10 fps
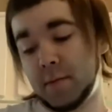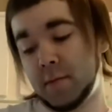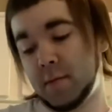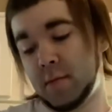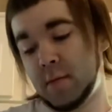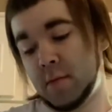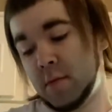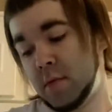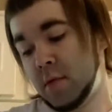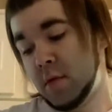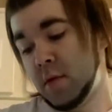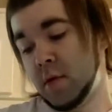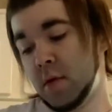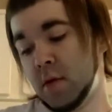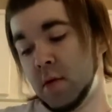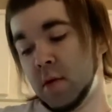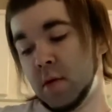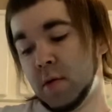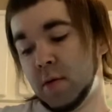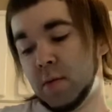
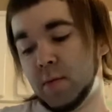[no speech]